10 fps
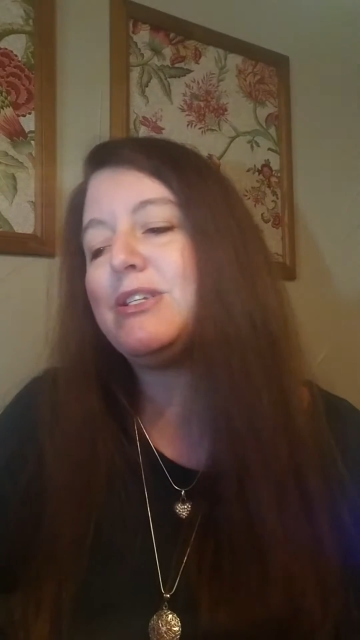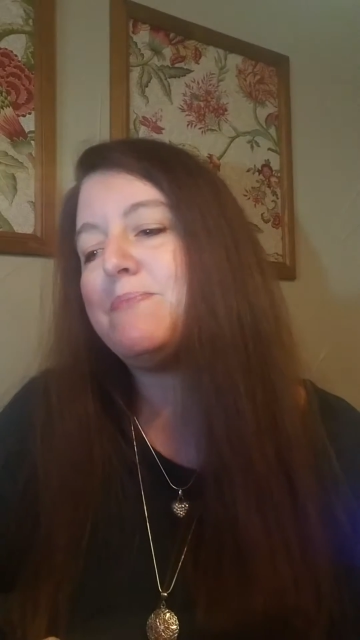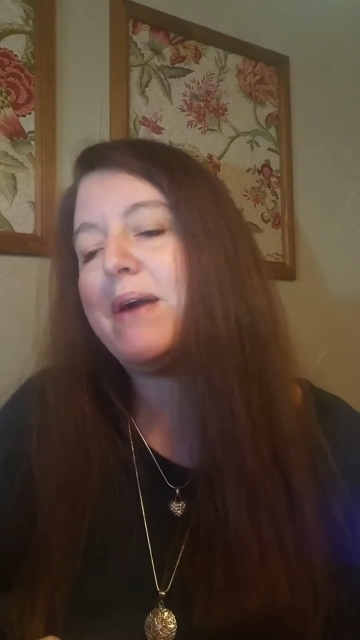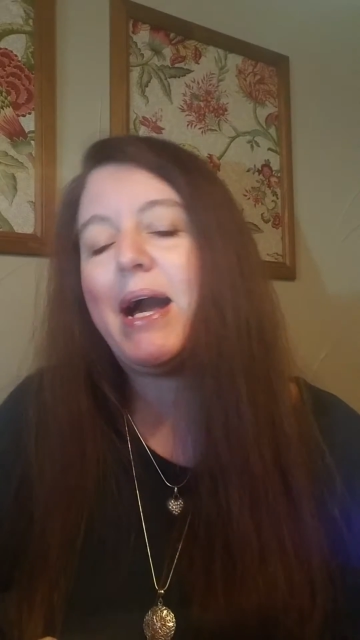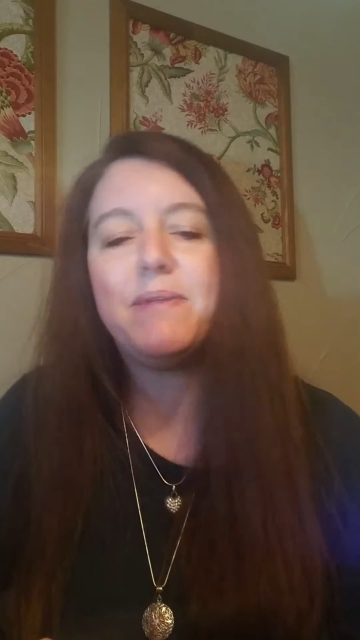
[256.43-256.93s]
Too
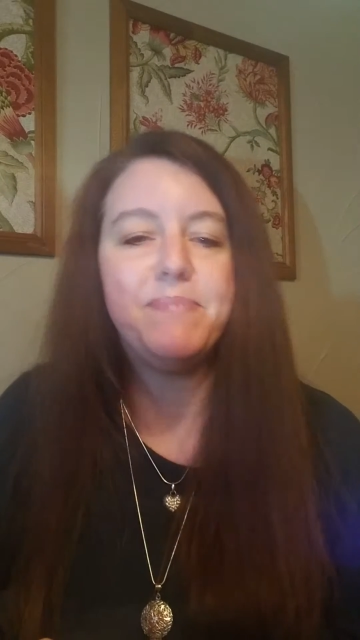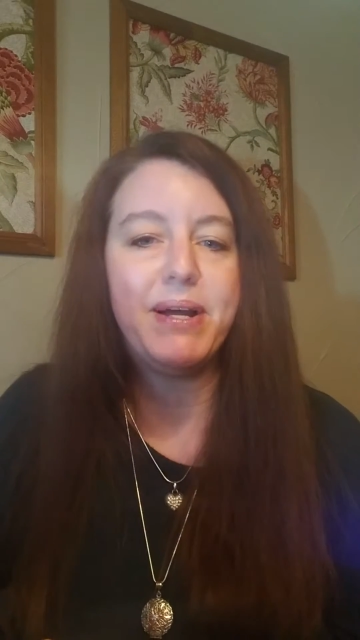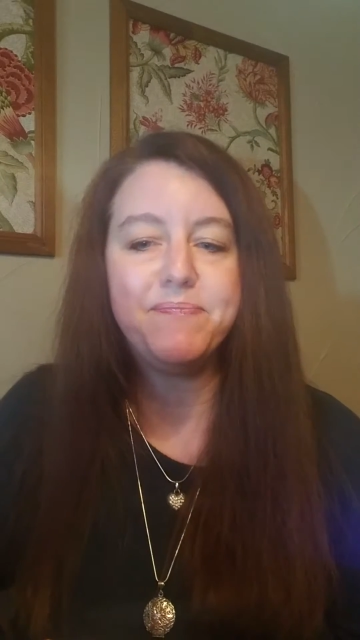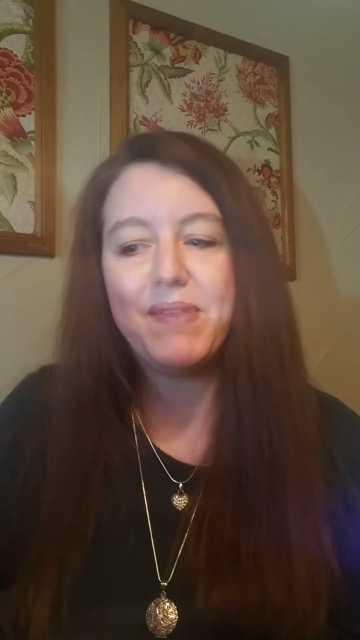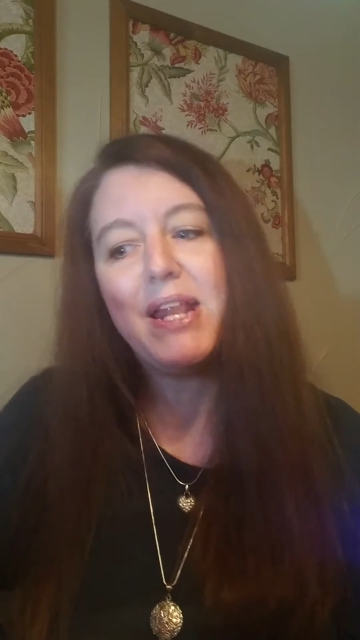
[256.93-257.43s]
bad,
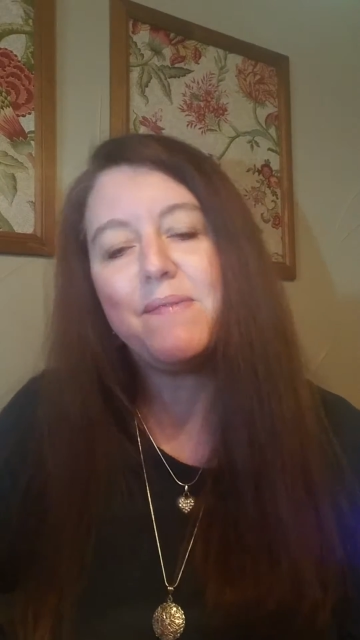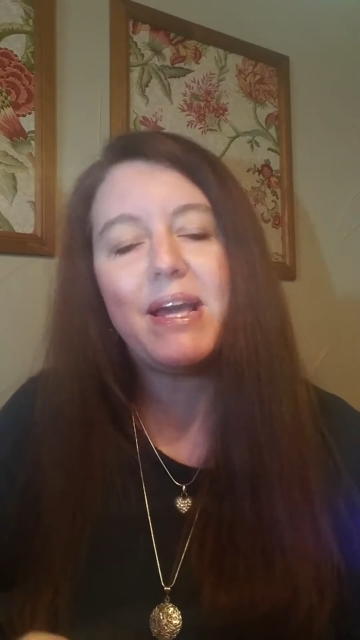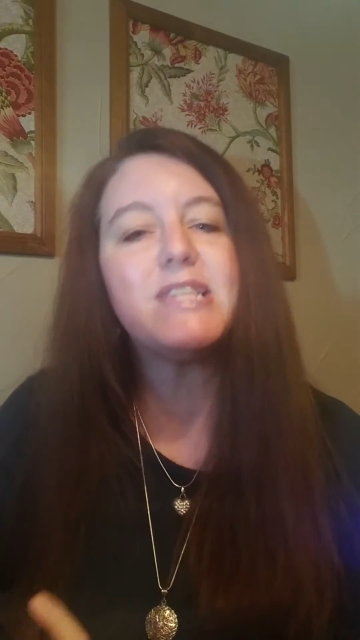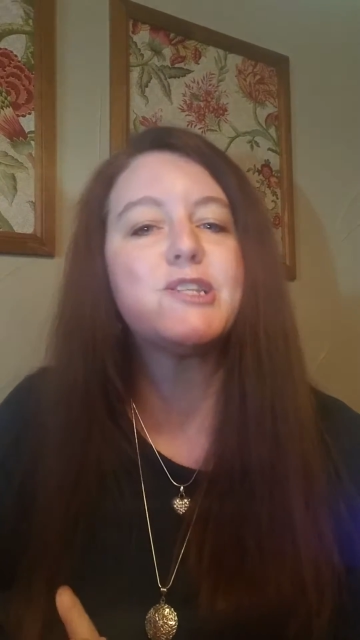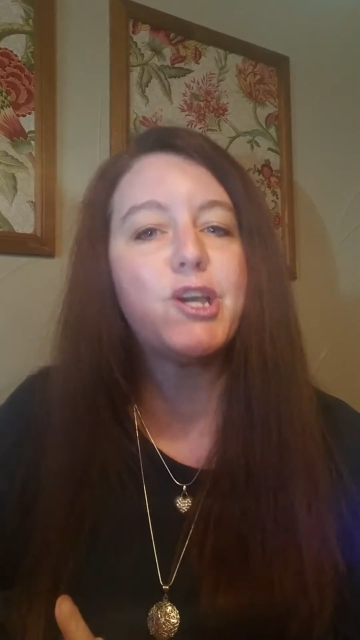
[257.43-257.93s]
but anyway,
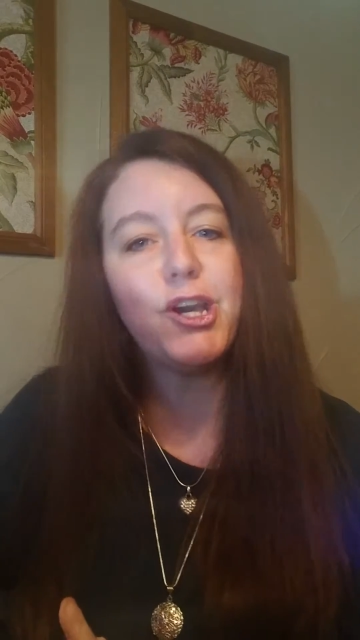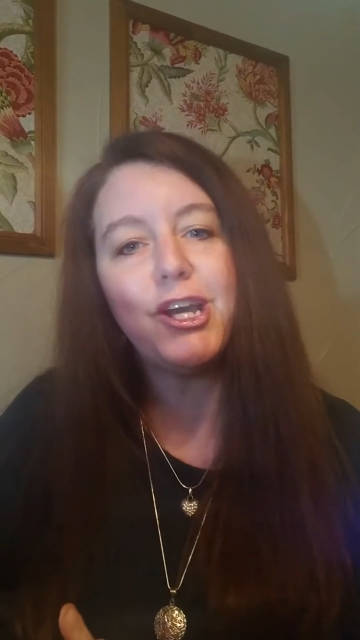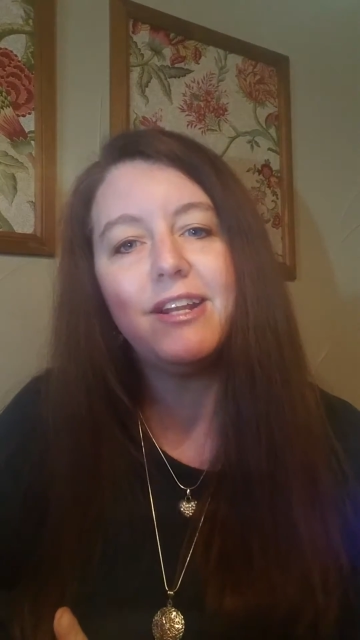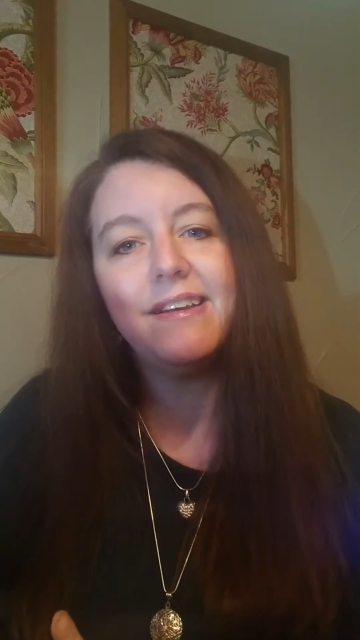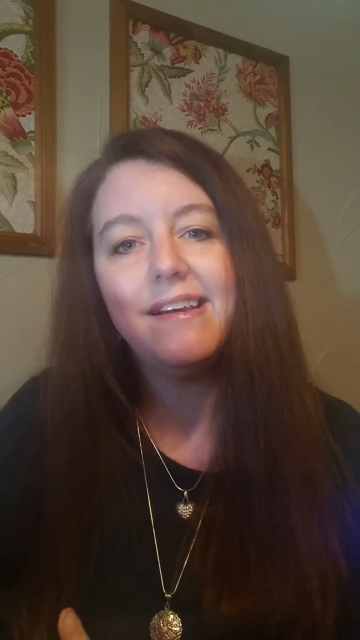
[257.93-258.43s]
it's a
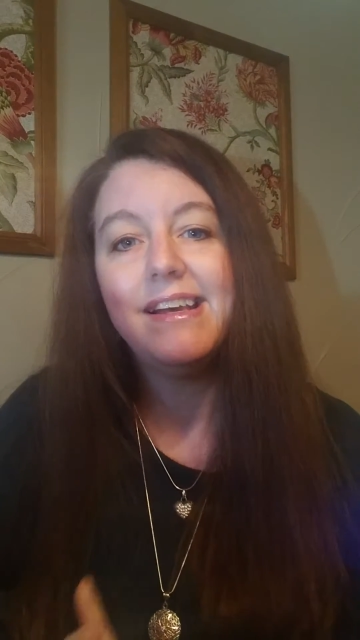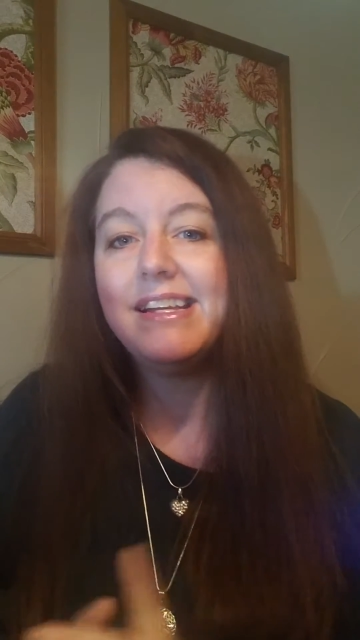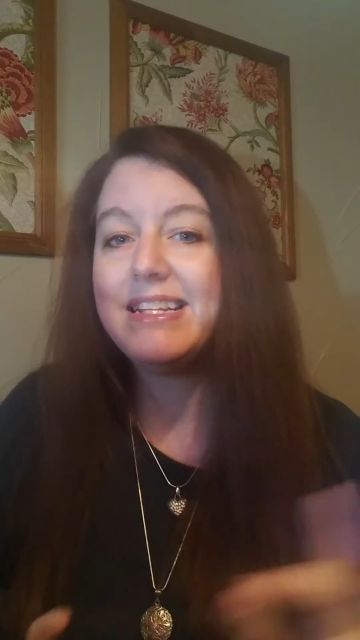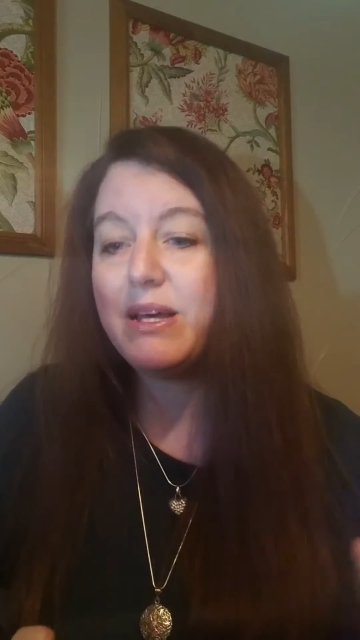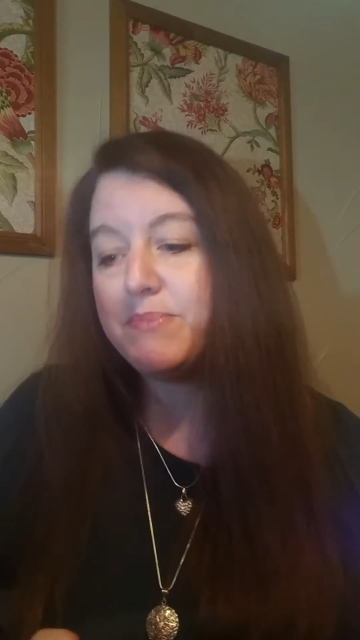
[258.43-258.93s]
good
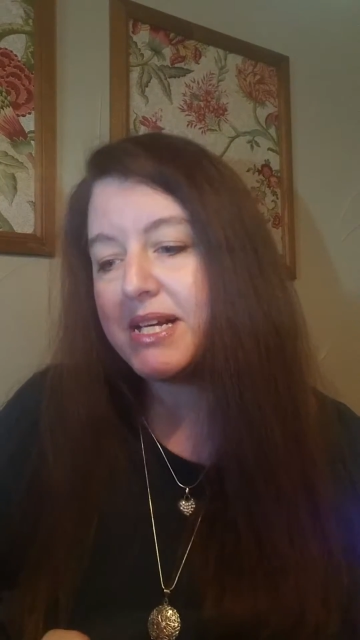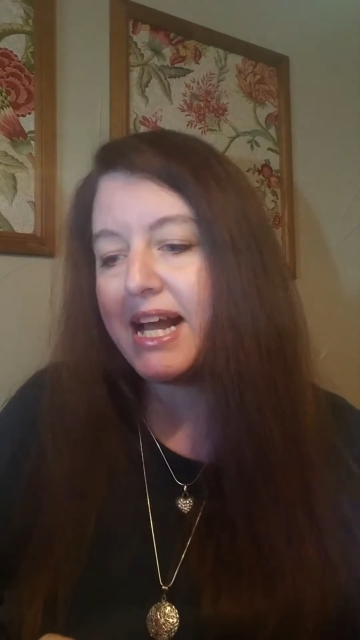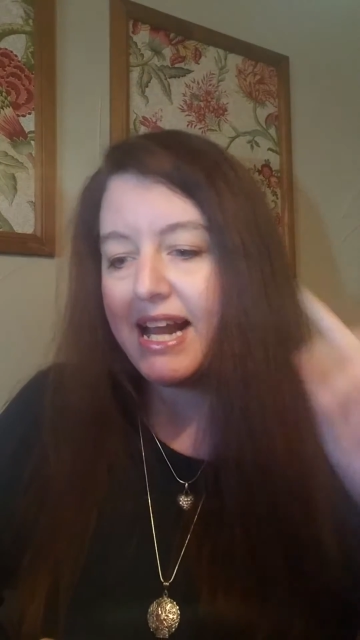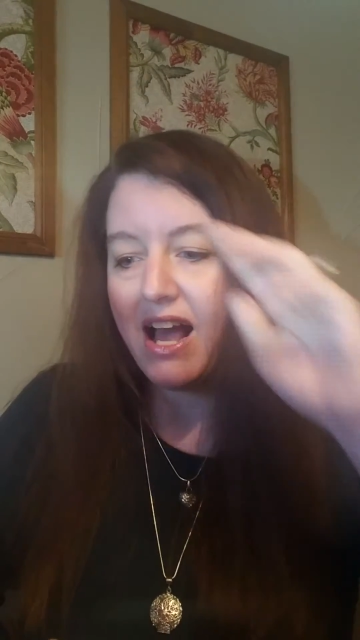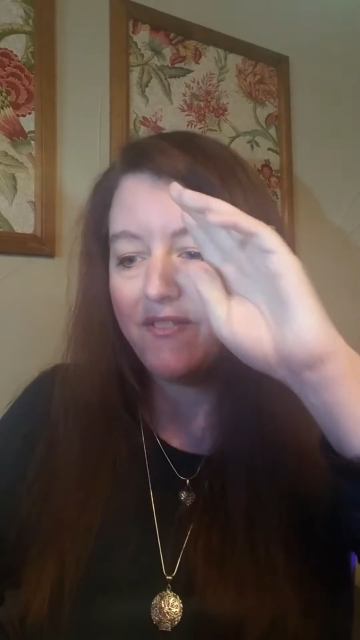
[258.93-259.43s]
tip to
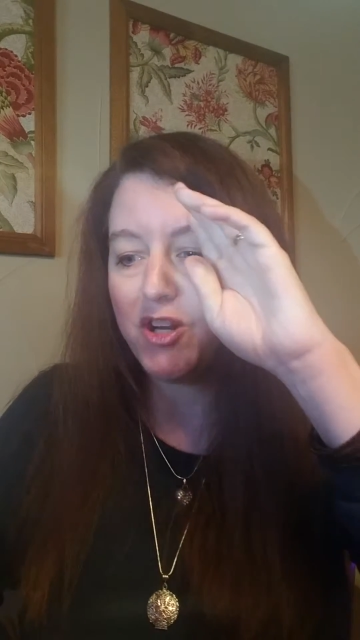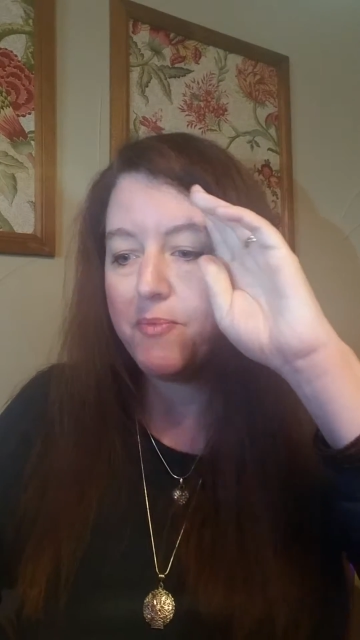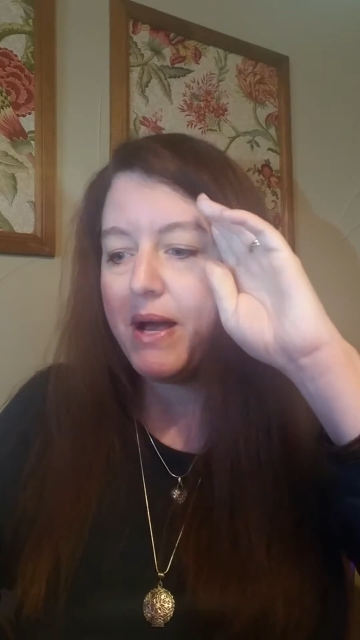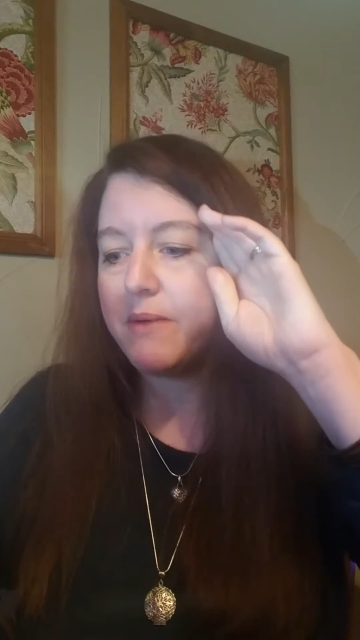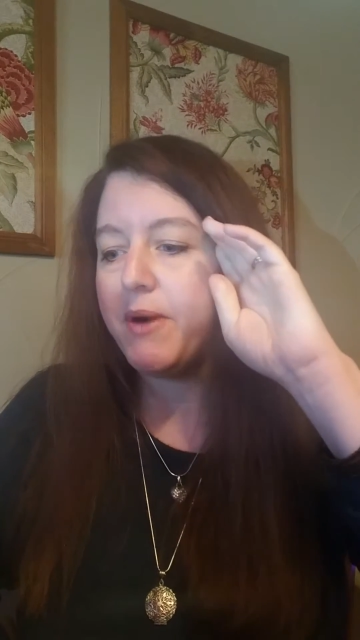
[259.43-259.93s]
kind of have in your
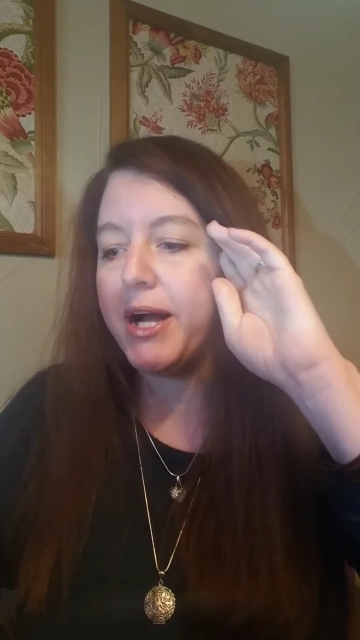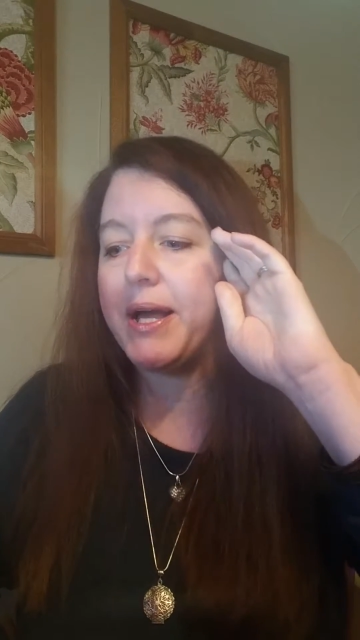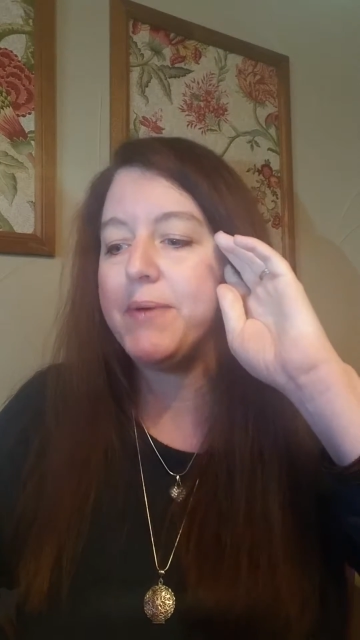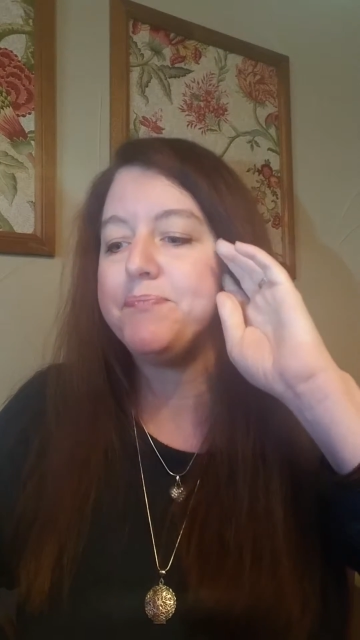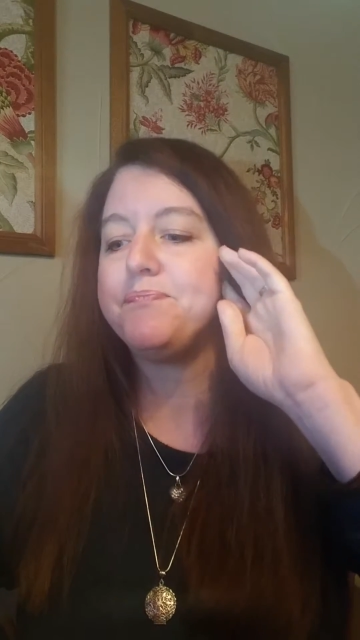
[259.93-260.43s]
back
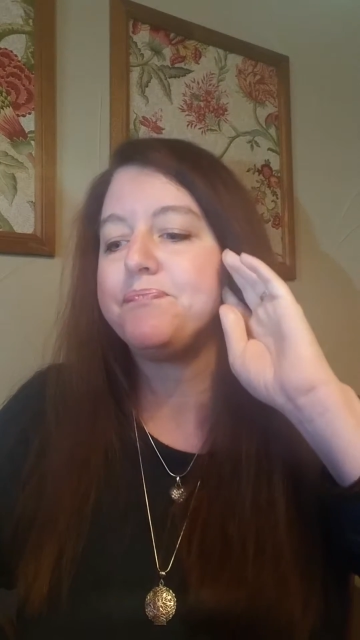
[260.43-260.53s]
pocket.